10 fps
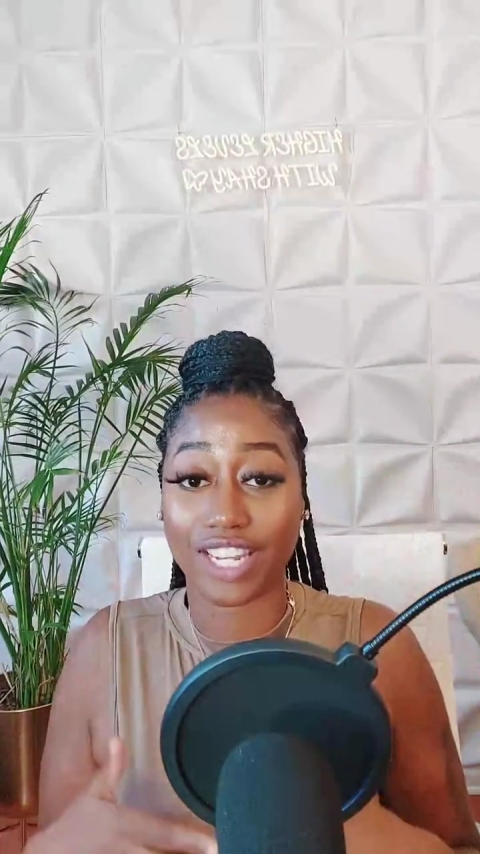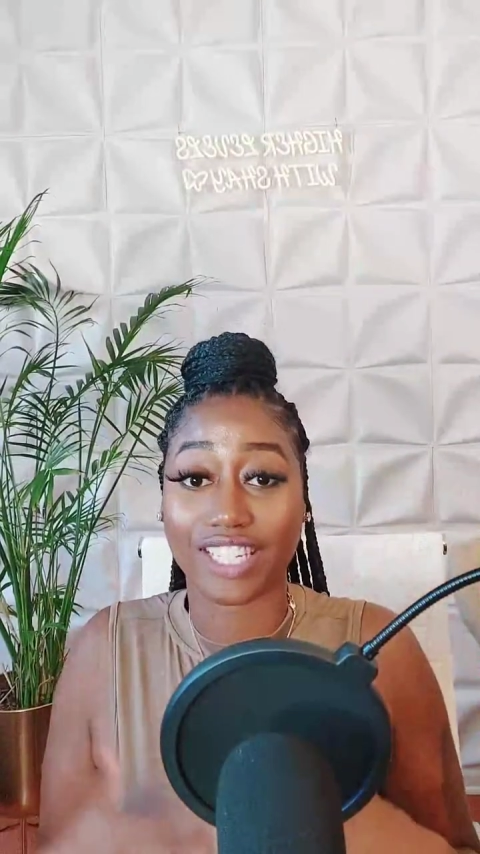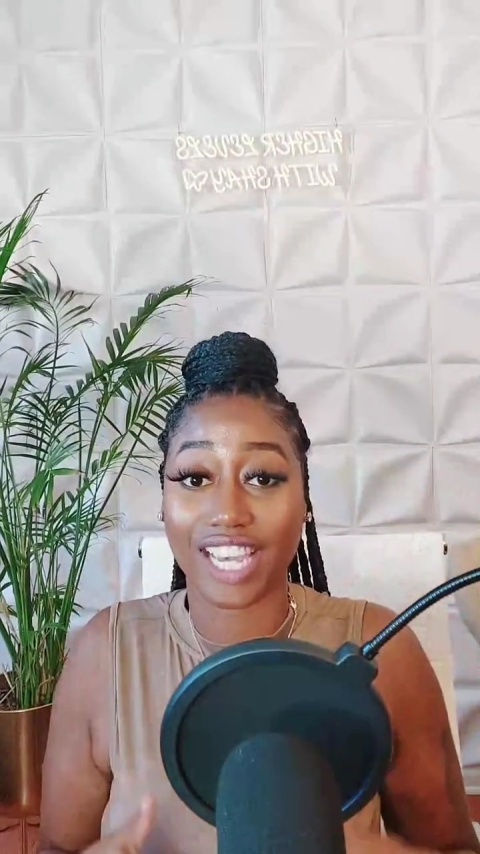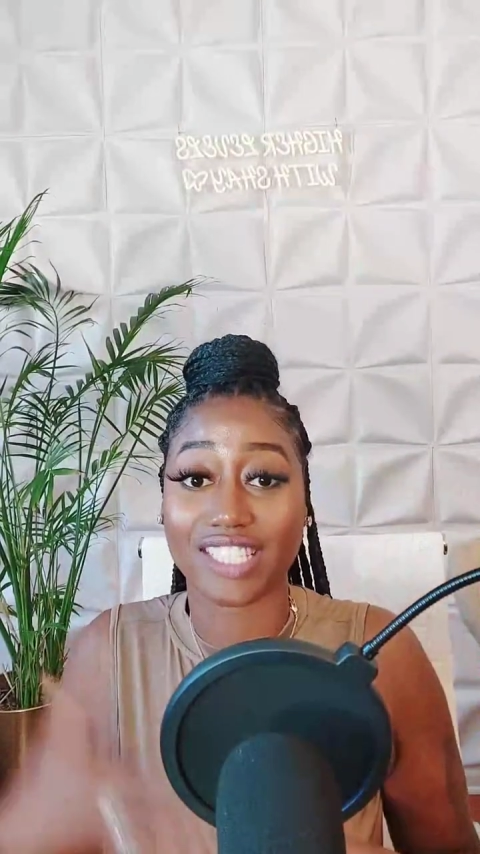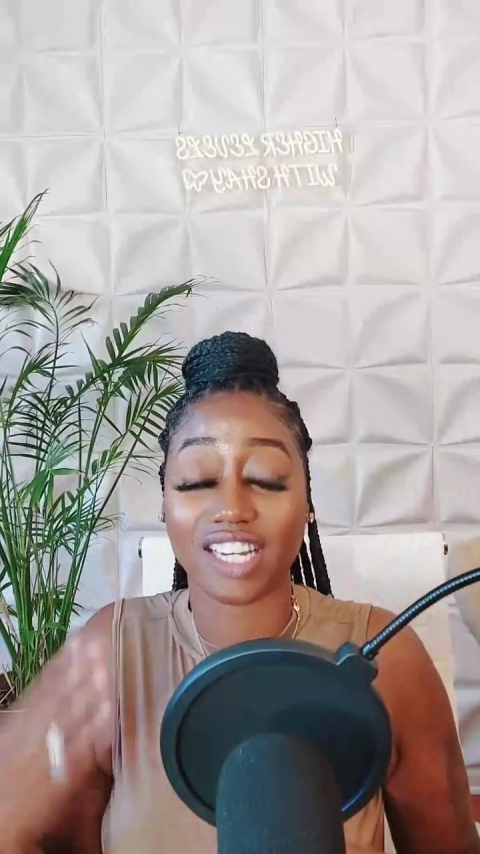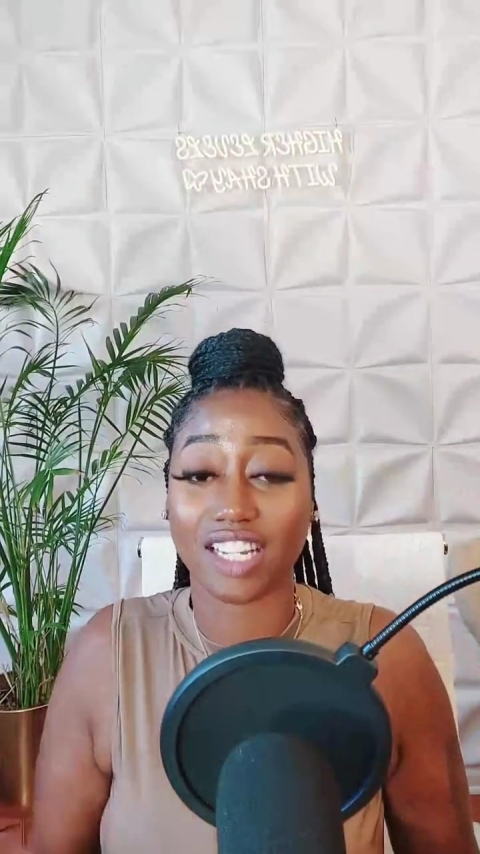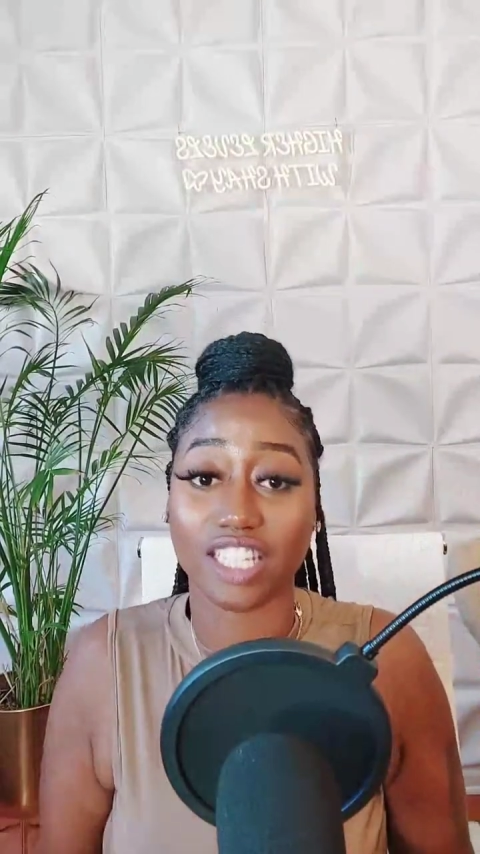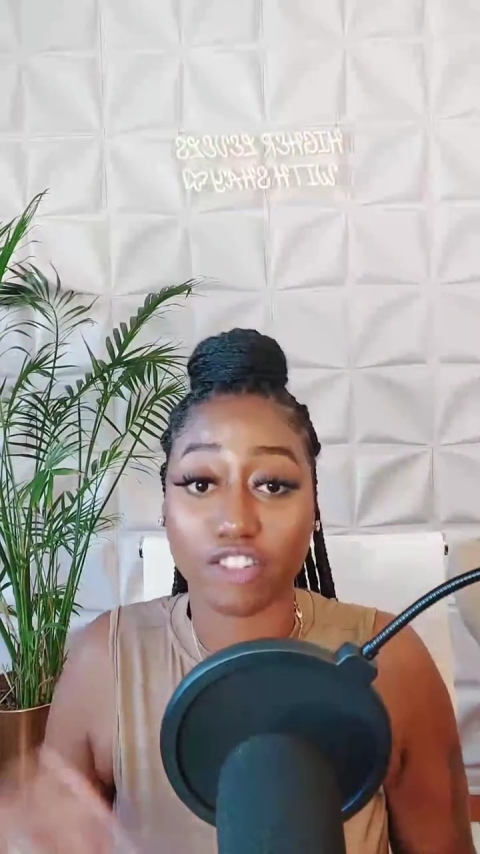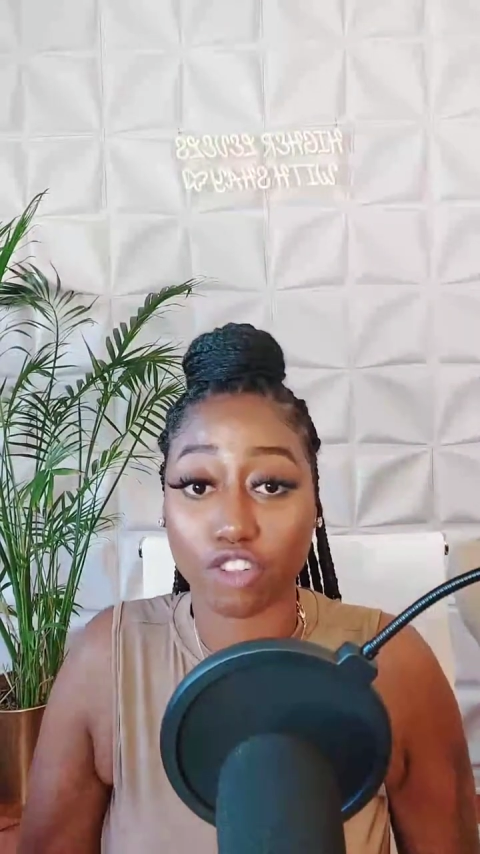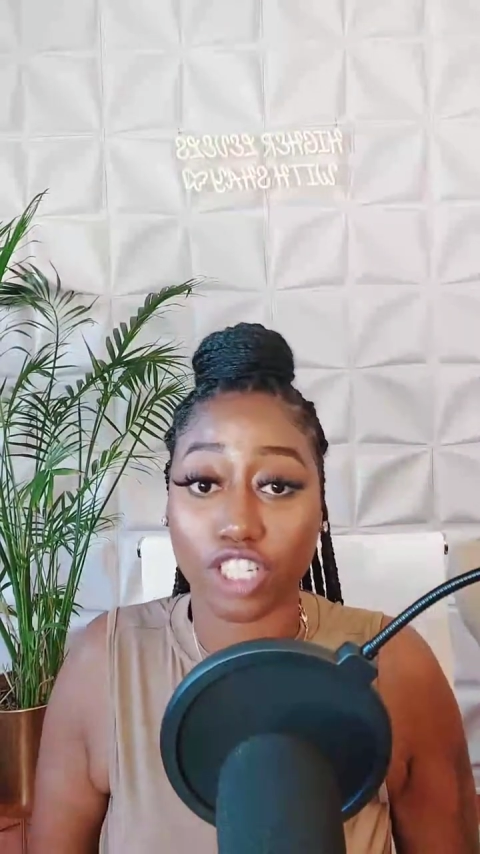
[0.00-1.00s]
indicates a
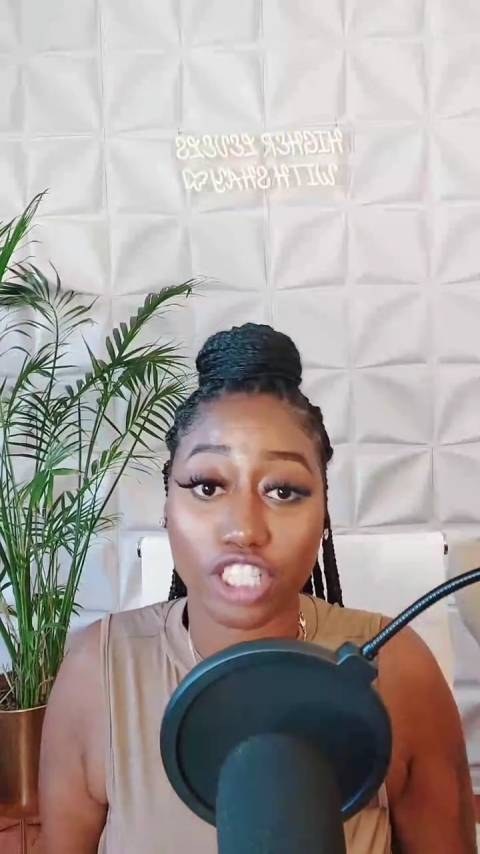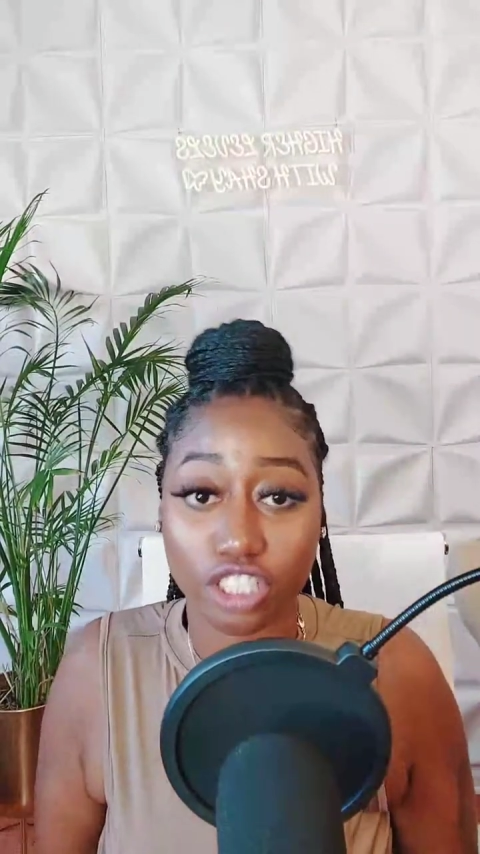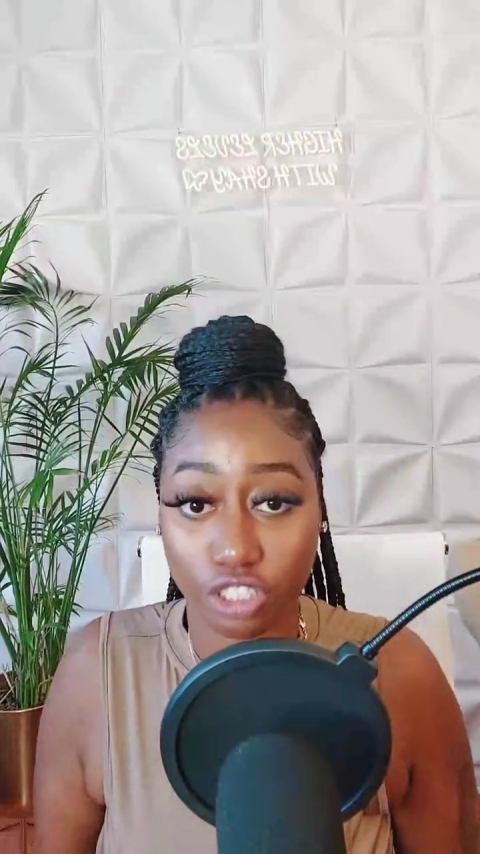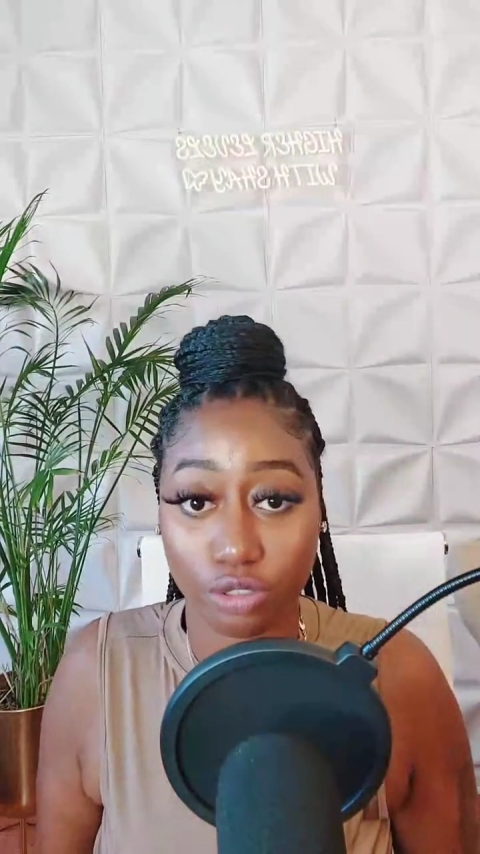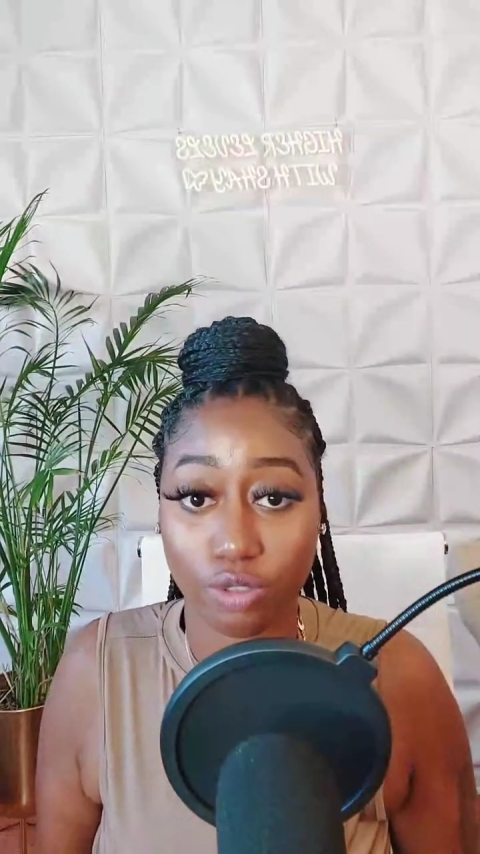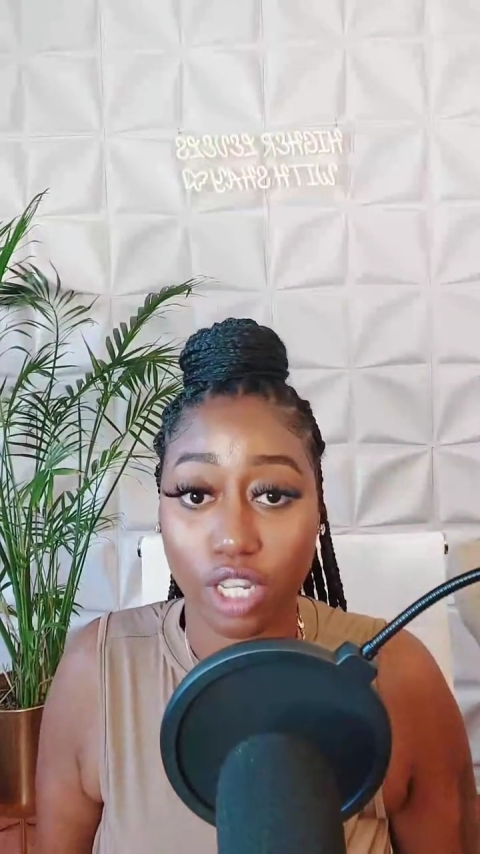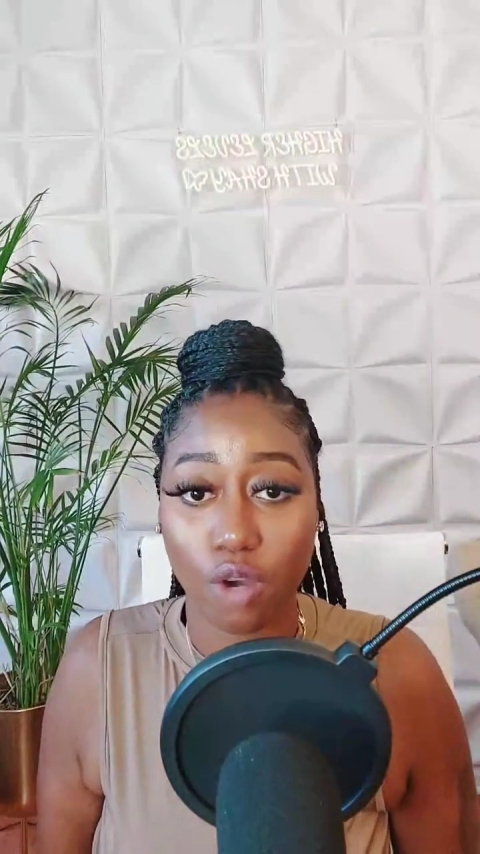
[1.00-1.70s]
liver issue.